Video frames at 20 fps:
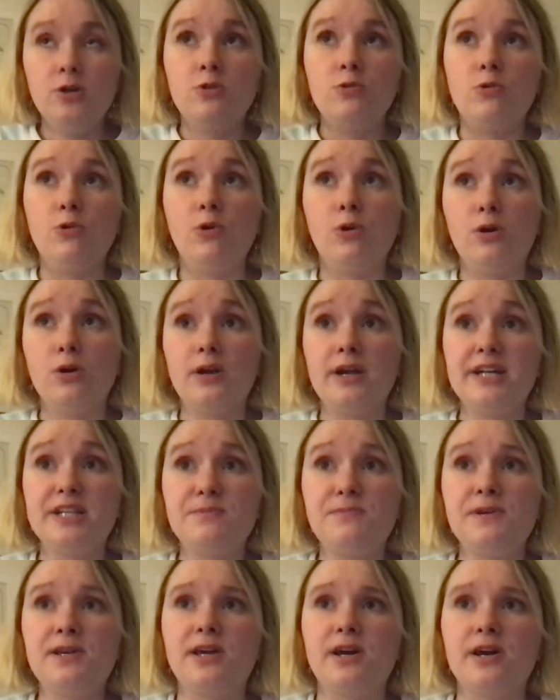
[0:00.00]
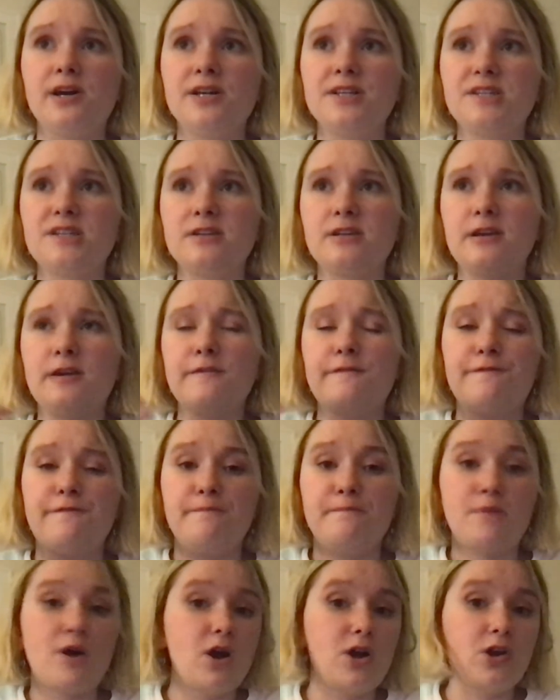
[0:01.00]
Or it's because if
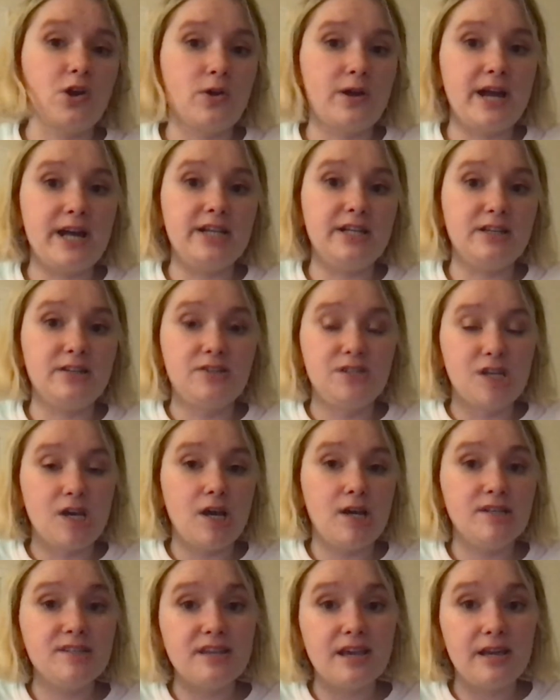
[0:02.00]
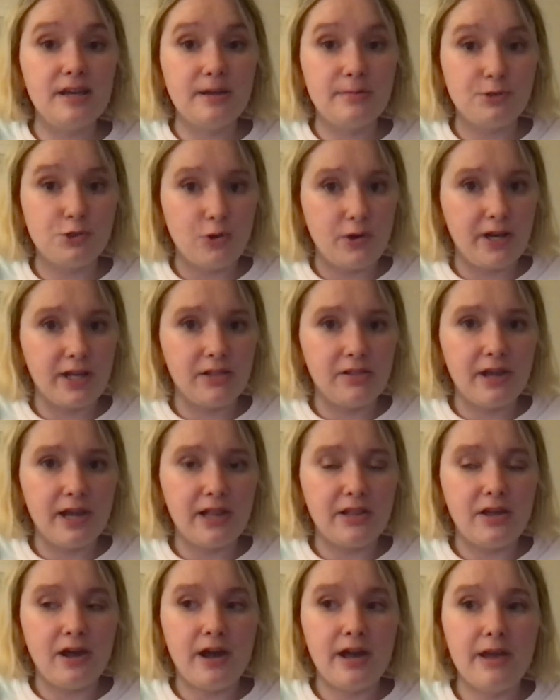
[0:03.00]
Margarete does end up joining
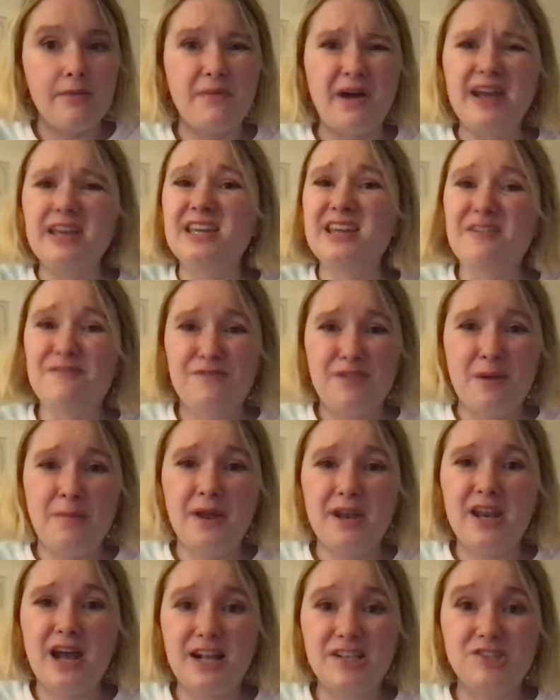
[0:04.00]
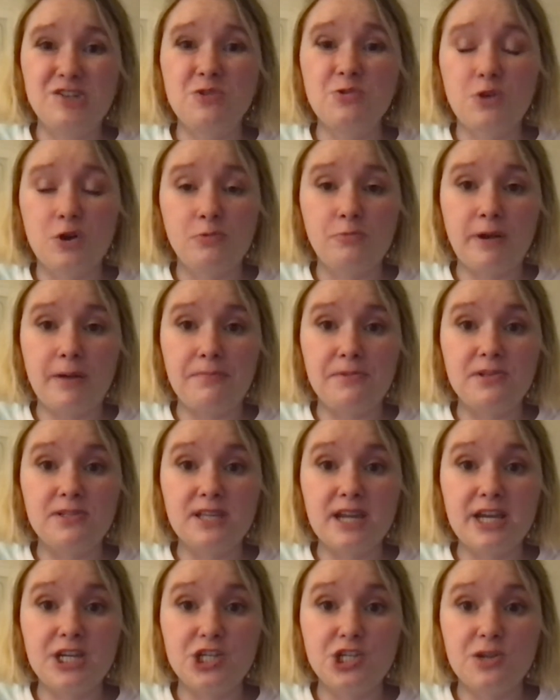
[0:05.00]
Liella, it might give them a not-so-good
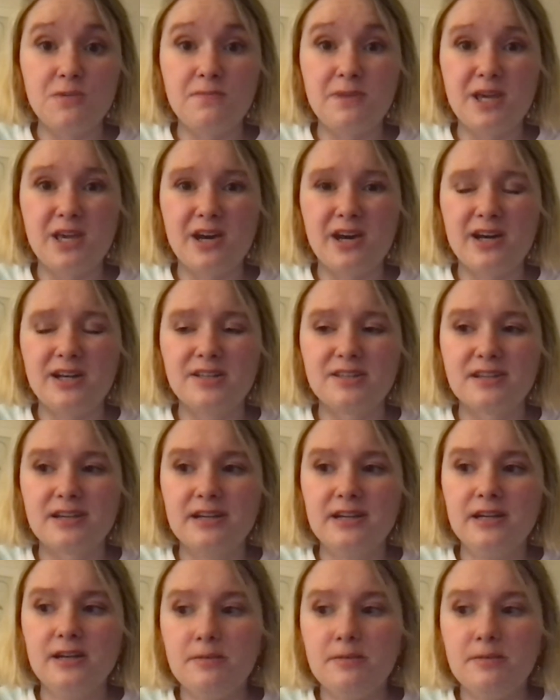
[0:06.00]
reputation, because